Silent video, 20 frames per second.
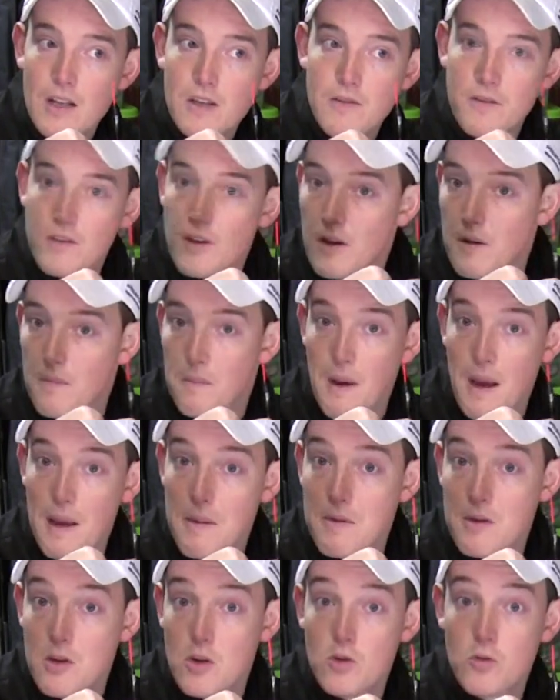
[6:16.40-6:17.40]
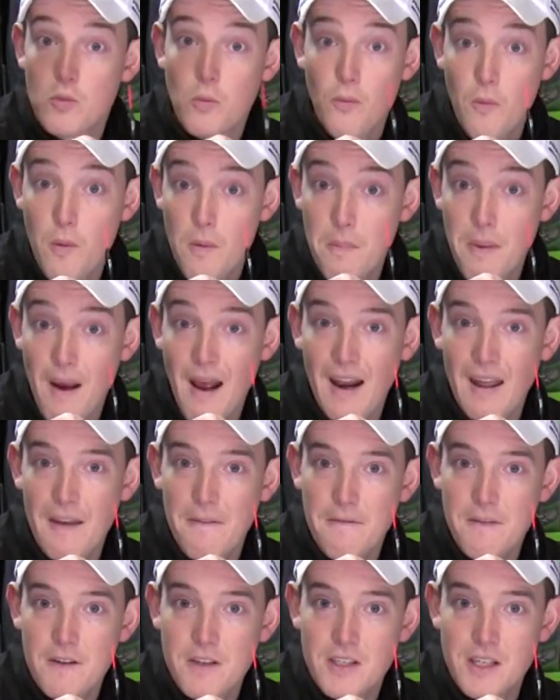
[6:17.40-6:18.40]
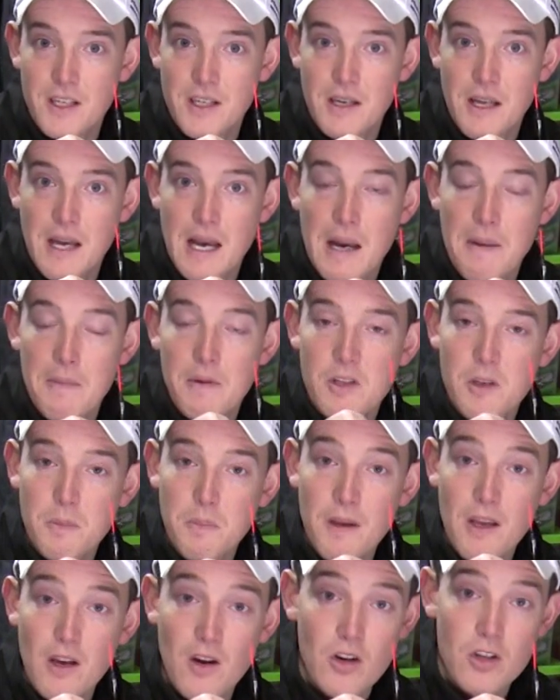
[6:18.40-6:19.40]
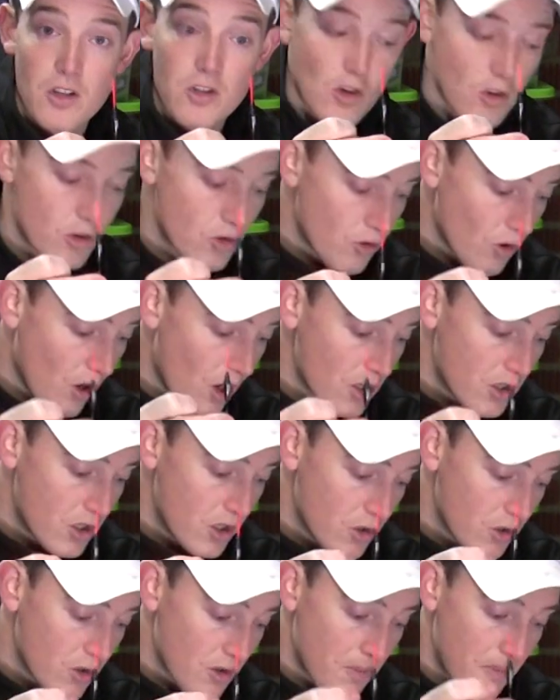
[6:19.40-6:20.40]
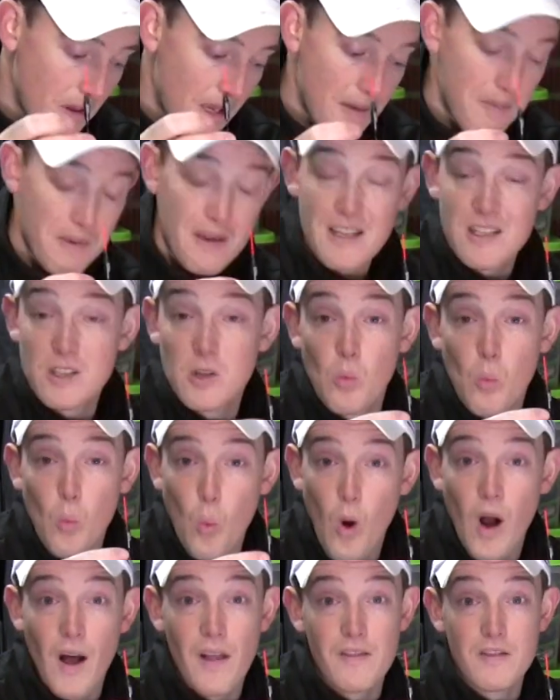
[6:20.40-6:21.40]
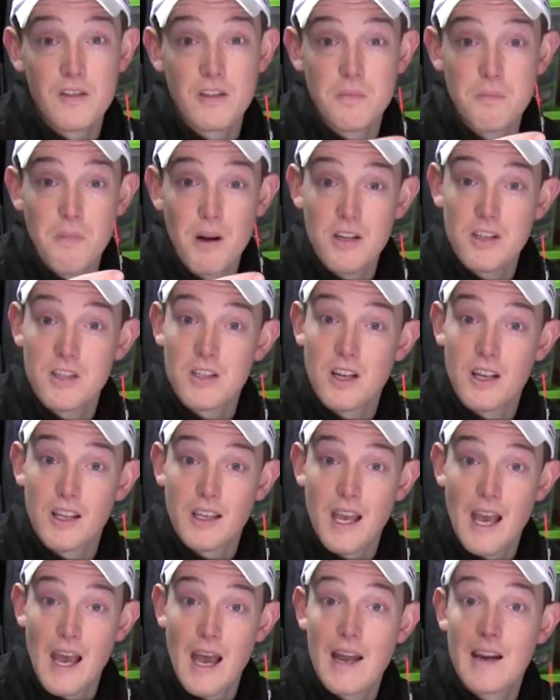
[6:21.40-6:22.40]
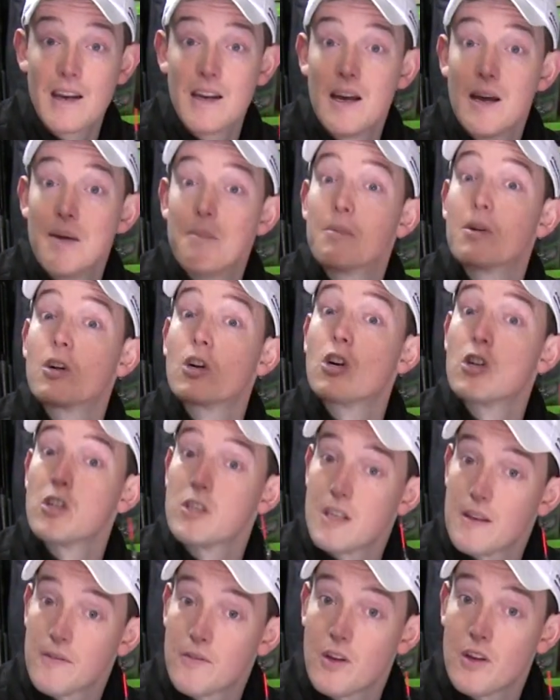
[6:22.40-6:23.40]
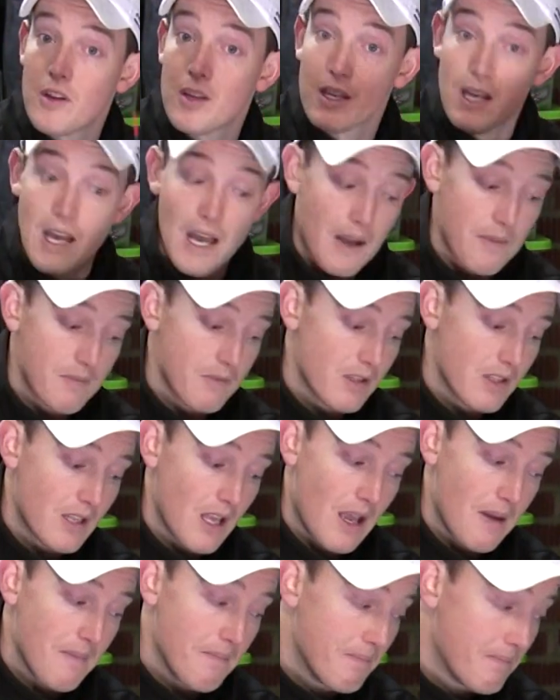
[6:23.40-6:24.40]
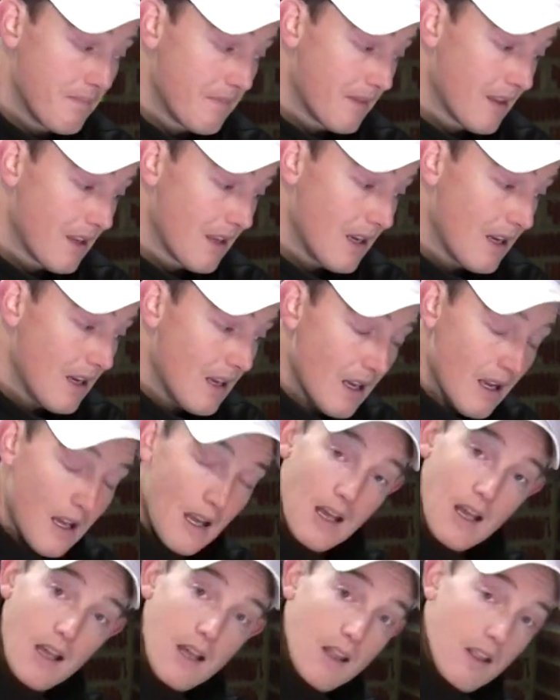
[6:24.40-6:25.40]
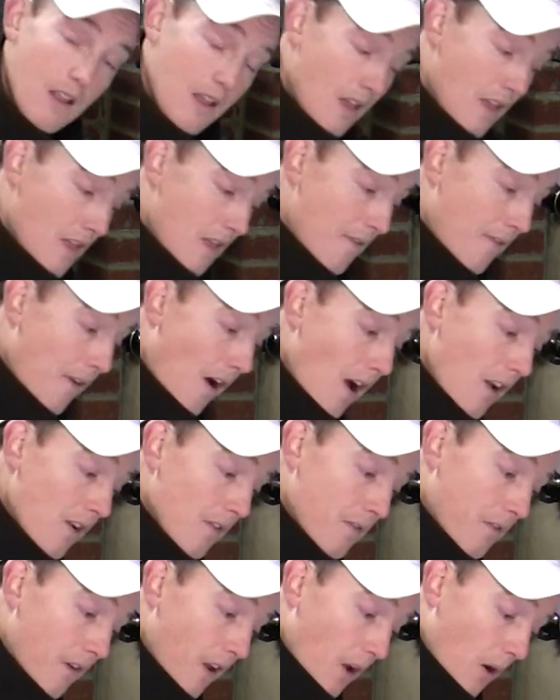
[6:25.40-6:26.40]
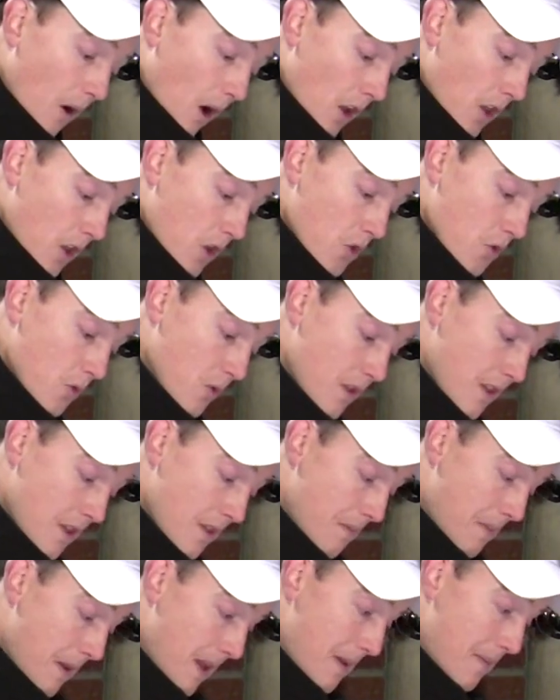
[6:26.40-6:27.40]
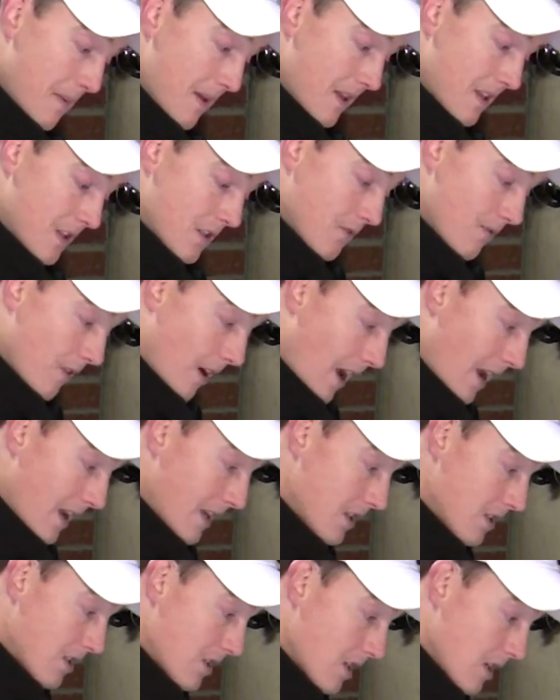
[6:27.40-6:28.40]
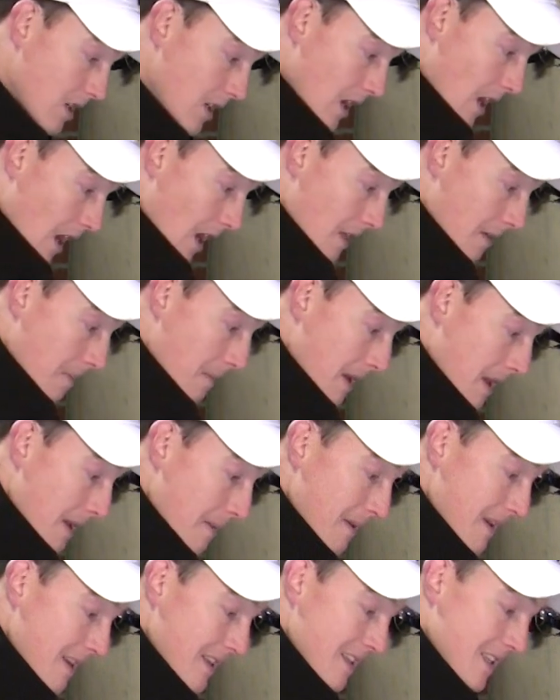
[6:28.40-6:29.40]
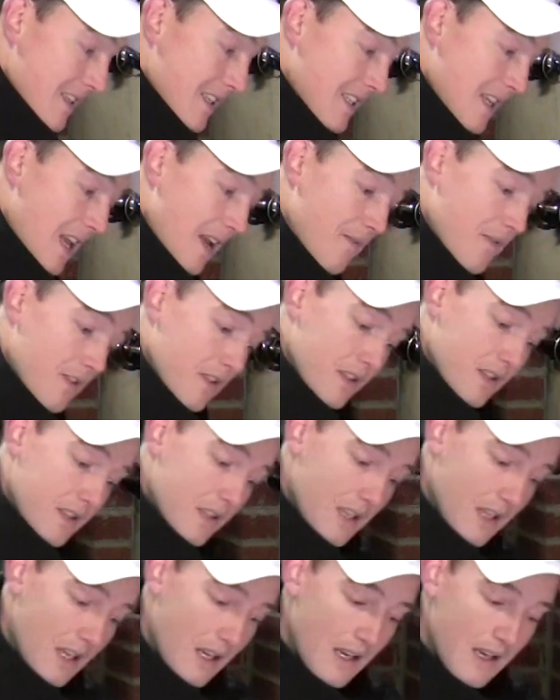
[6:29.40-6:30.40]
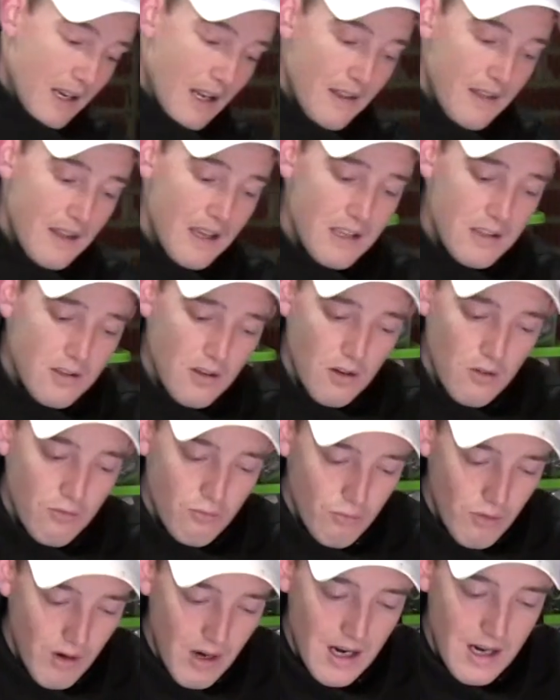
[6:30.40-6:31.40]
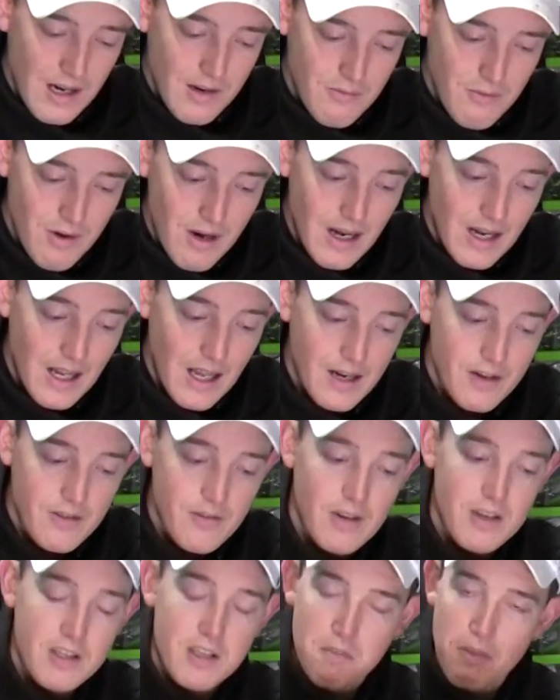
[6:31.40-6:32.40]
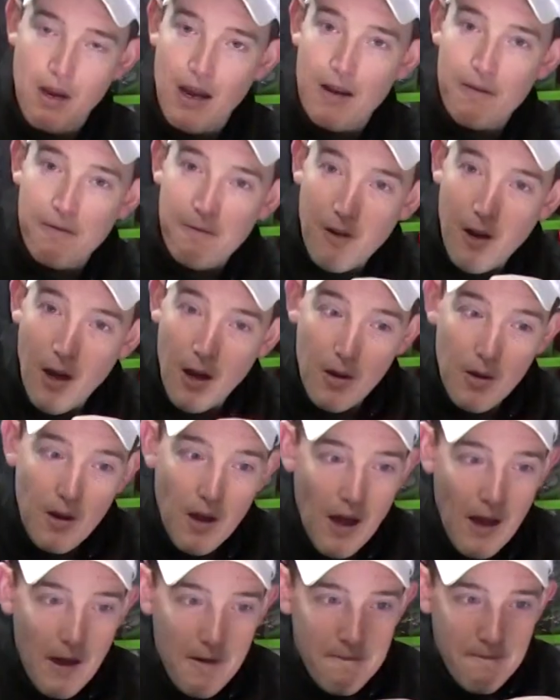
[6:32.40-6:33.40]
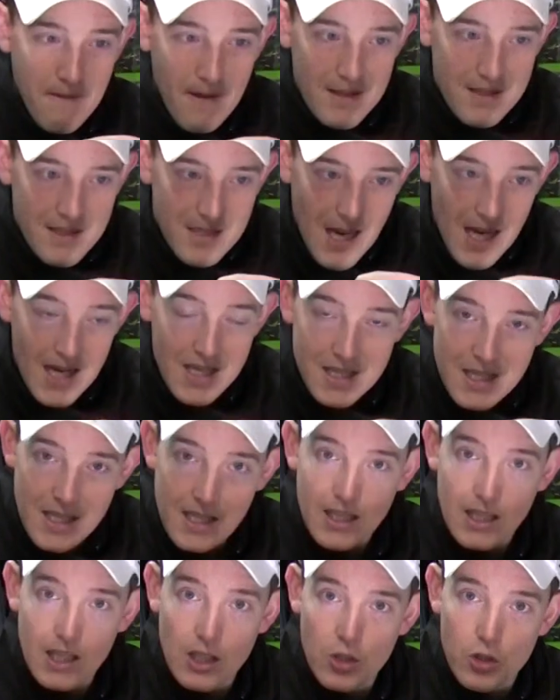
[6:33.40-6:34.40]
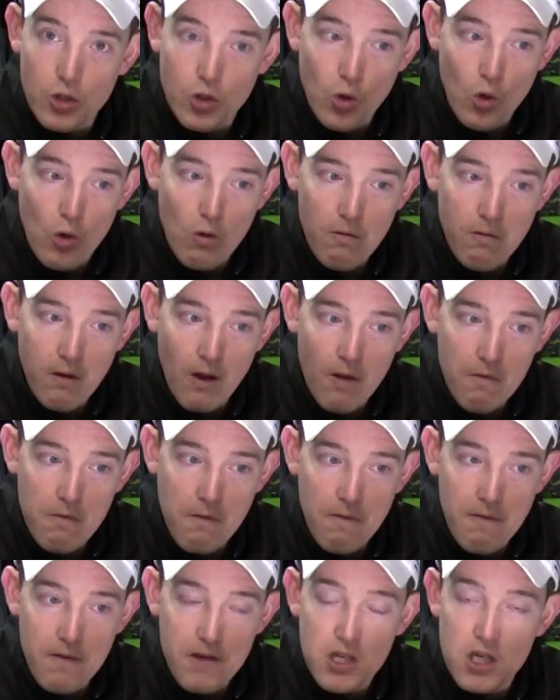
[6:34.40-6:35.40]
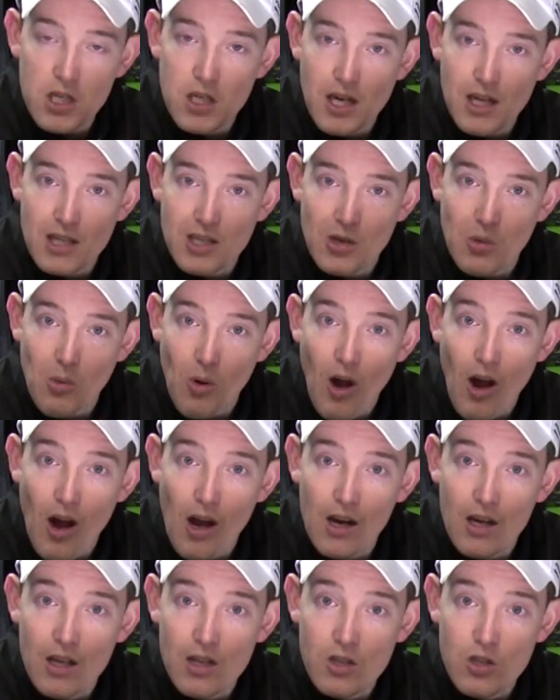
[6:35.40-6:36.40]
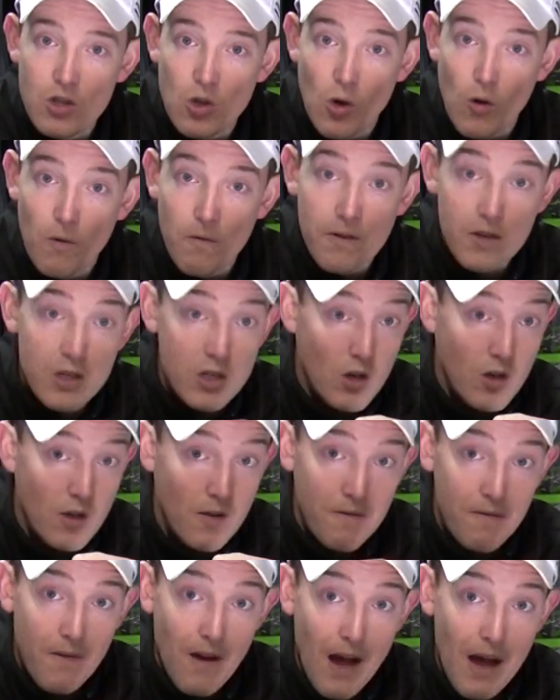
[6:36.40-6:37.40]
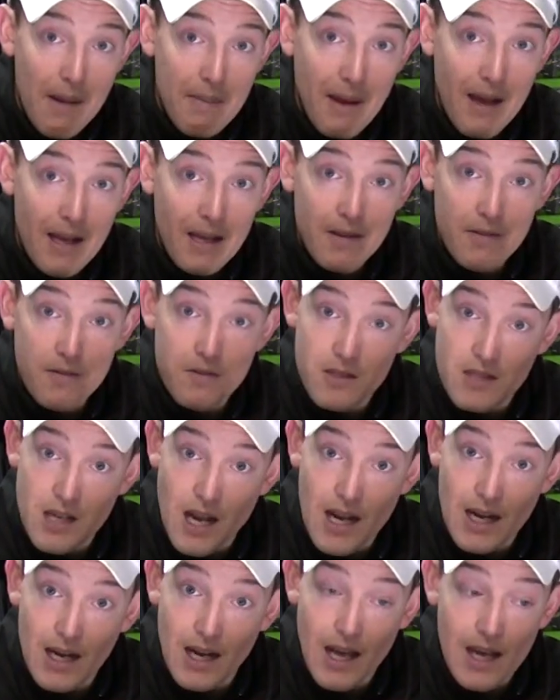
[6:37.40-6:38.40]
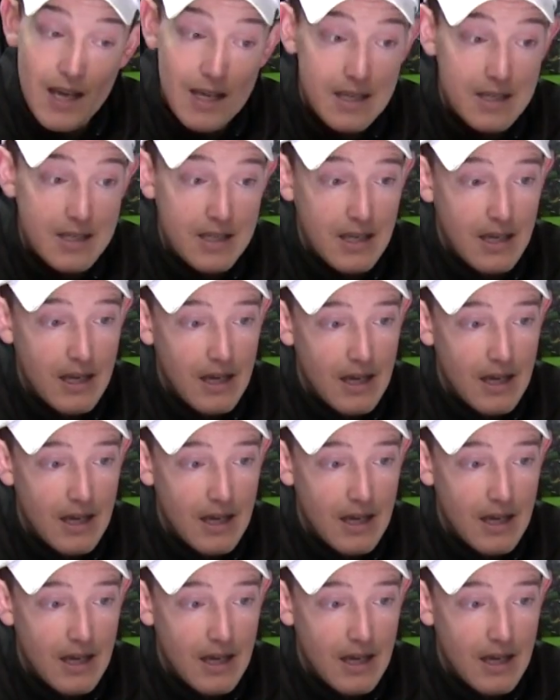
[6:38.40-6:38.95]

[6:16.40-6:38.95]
to maybe use with pellet fishing. But to be honest, I try to use the PB into 1s as much as I can because they've got the carbon stem. The final float I use within the PB into range are the PB into 7s. Now these are a really underestimated float. Fantastic little short float for fishing next to islands or fishing on the far bank of snake lakes.